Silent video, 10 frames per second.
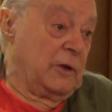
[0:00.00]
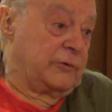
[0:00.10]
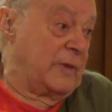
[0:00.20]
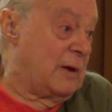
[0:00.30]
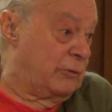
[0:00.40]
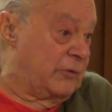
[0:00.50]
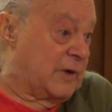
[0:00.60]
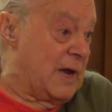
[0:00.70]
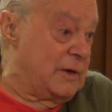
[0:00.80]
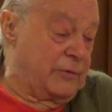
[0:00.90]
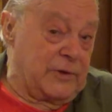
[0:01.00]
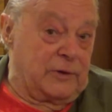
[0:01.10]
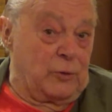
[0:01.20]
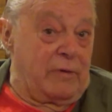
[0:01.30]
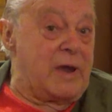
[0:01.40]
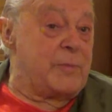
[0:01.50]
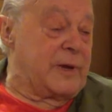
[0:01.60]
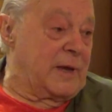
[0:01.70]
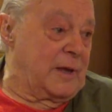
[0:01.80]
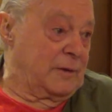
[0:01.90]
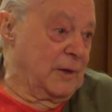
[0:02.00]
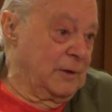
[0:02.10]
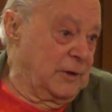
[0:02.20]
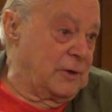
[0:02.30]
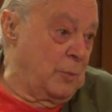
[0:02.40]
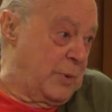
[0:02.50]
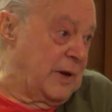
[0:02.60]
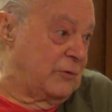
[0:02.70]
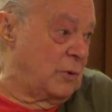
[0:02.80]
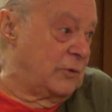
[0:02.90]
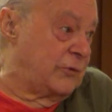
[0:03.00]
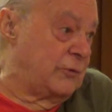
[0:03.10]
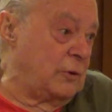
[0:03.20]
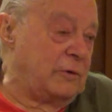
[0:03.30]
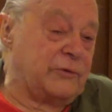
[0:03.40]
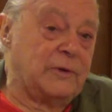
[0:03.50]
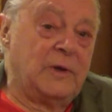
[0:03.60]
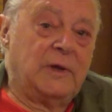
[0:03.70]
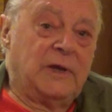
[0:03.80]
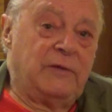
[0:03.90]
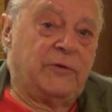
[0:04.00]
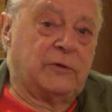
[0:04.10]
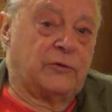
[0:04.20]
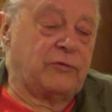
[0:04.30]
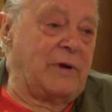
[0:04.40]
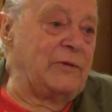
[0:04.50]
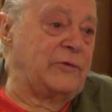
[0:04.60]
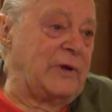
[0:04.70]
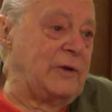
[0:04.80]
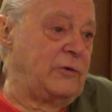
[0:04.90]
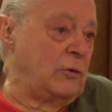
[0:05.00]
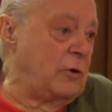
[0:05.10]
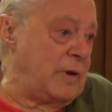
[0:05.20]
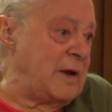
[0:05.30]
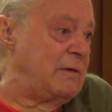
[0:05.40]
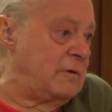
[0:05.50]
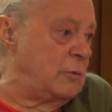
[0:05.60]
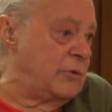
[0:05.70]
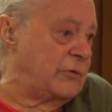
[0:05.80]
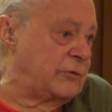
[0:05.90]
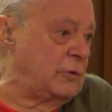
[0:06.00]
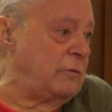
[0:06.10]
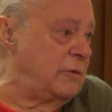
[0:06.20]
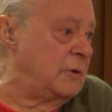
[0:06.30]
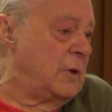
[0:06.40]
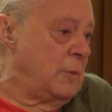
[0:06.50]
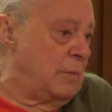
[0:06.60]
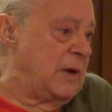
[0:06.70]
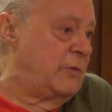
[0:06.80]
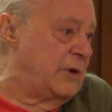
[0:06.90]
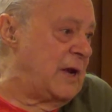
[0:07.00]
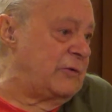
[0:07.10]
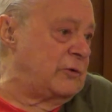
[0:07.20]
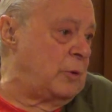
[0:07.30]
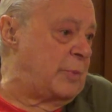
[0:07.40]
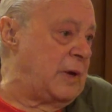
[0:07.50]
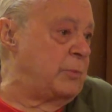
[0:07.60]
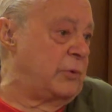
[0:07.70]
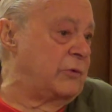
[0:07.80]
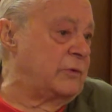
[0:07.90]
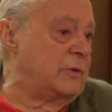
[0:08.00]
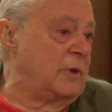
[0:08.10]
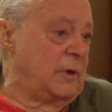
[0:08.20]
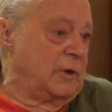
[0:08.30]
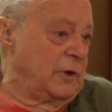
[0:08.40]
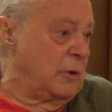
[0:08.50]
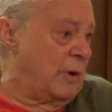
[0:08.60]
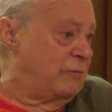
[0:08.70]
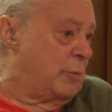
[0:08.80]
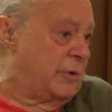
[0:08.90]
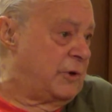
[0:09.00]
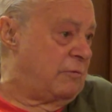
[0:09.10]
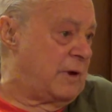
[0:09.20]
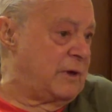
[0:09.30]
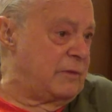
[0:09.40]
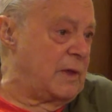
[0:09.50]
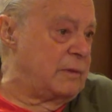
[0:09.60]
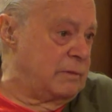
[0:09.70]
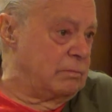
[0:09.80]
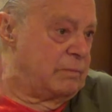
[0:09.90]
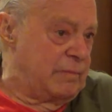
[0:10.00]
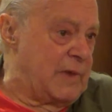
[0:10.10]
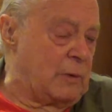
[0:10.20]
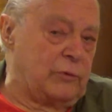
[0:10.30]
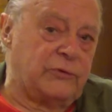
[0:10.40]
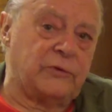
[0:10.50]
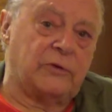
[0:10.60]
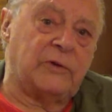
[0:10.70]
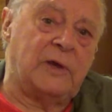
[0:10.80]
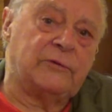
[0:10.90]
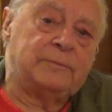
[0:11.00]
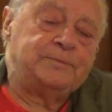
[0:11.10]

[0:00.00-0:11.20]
So that was the kind of thing you were aiming at, you know, page-1 stories. If you could transcend your area with a story that made the national papers and, you know, everybody read it, then that was success.